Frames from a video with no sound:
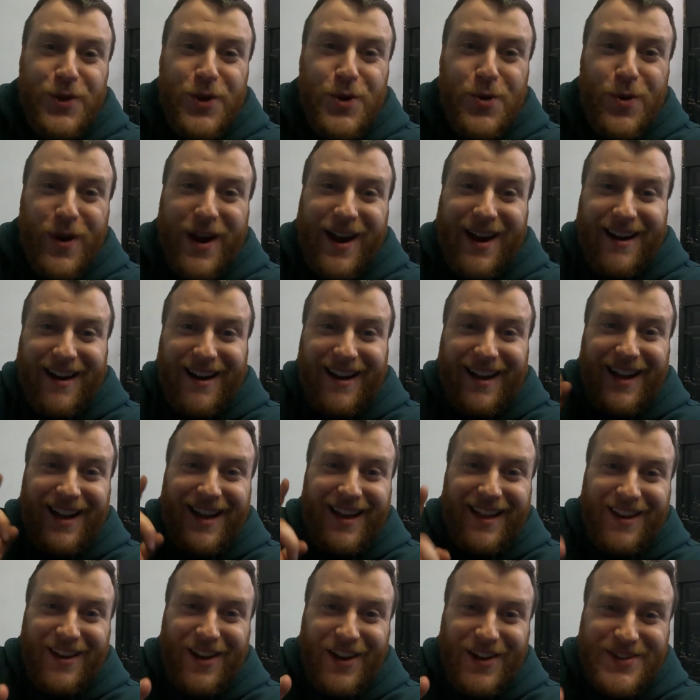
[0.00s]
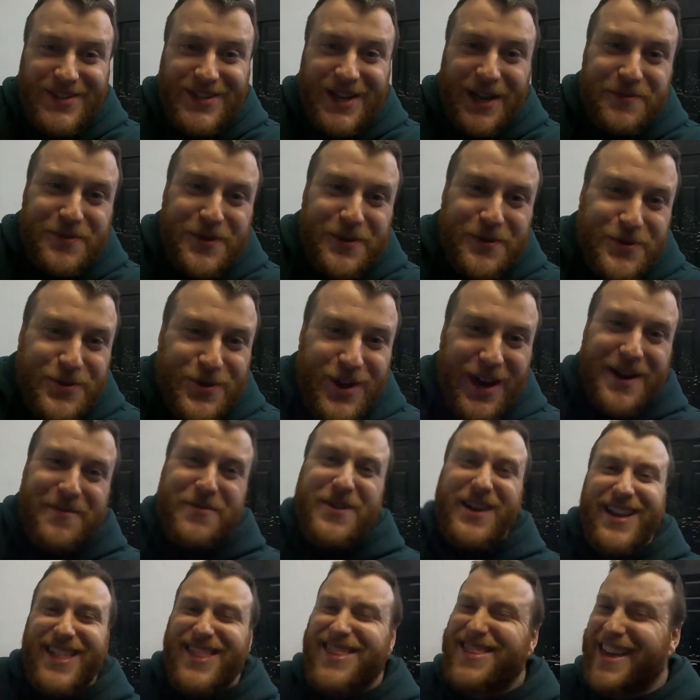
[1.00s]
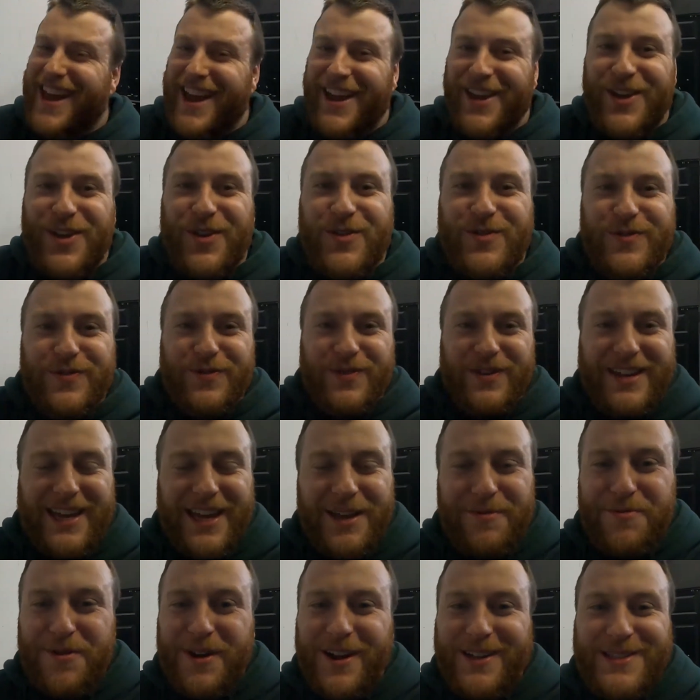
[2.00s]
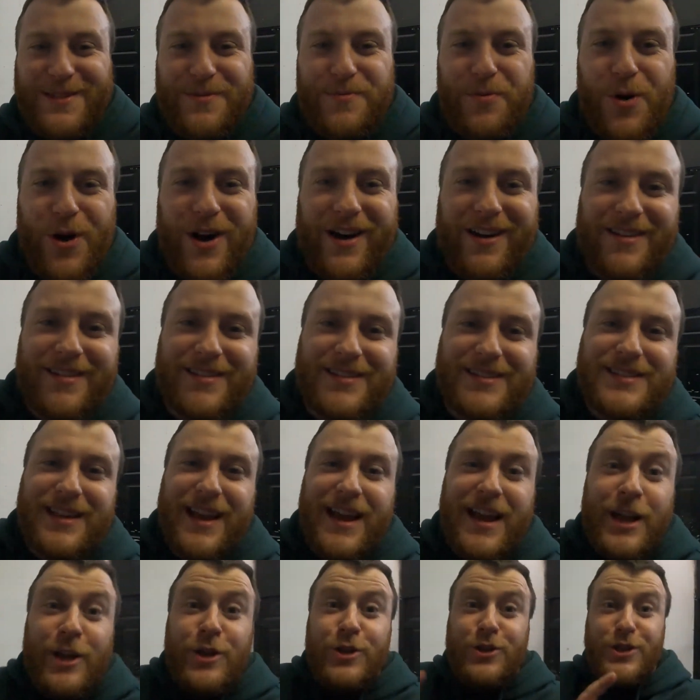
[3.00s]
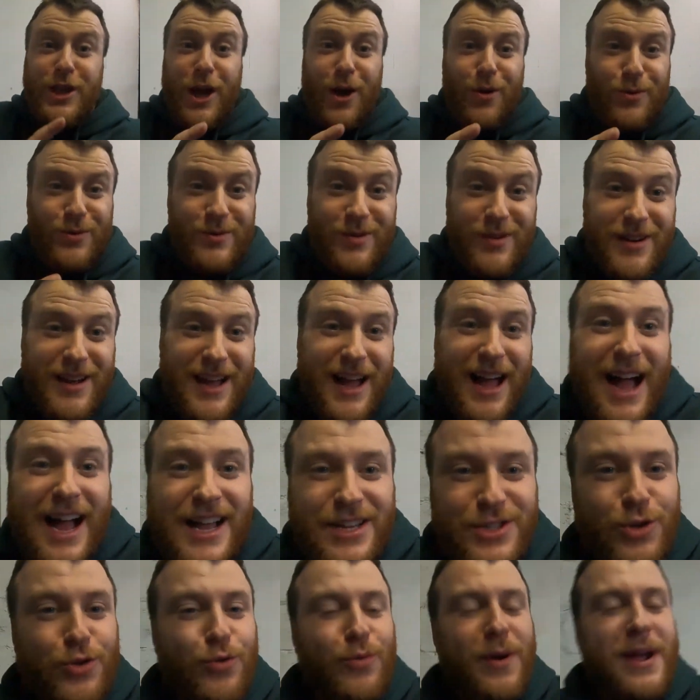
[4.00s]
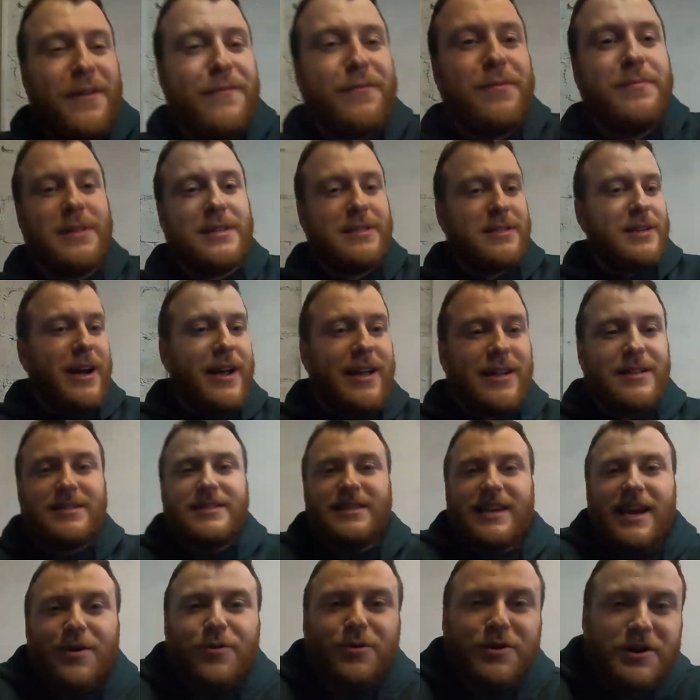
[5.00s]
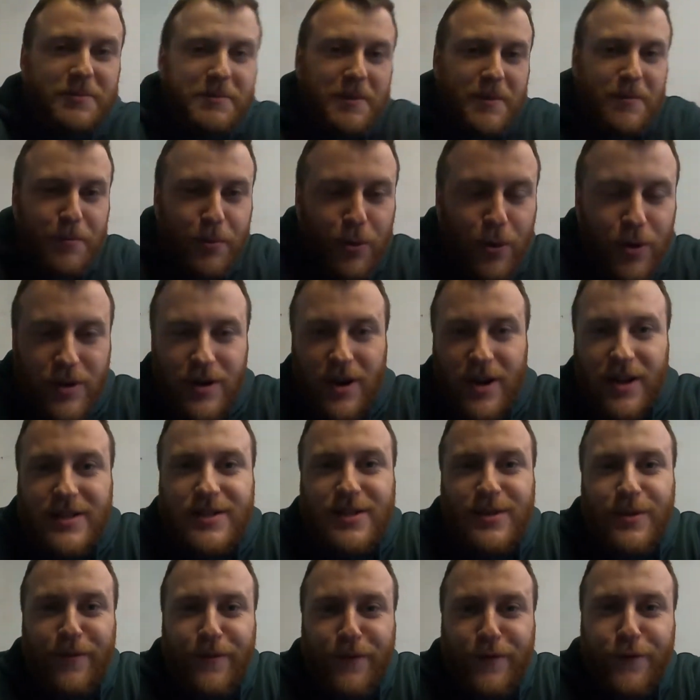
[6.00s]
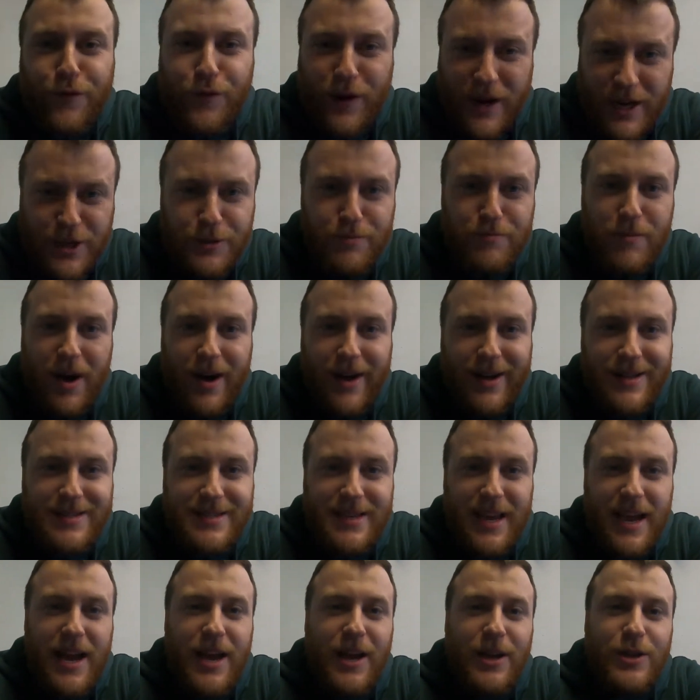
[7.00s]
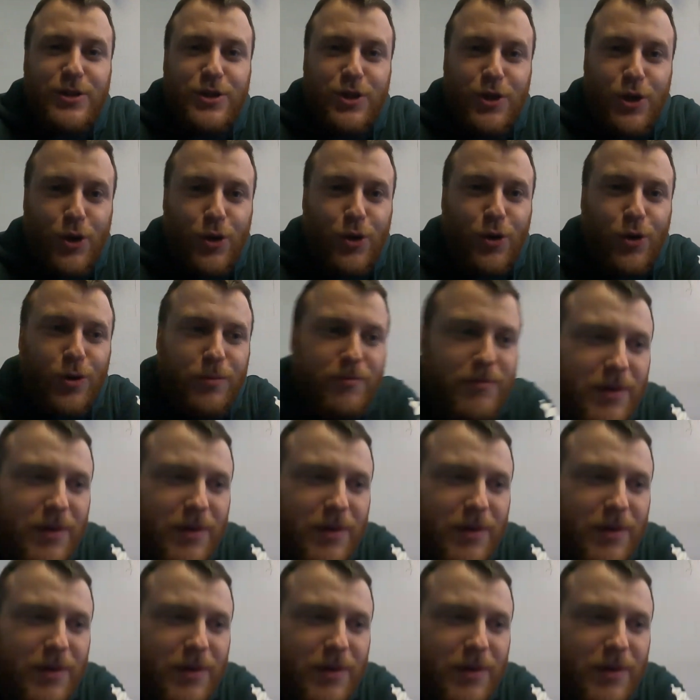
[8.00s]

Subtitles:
you are a long-time subscriber, thank you for keeping on supporting us. So, as you read from the title, today we're going to be putting on some fresh mods to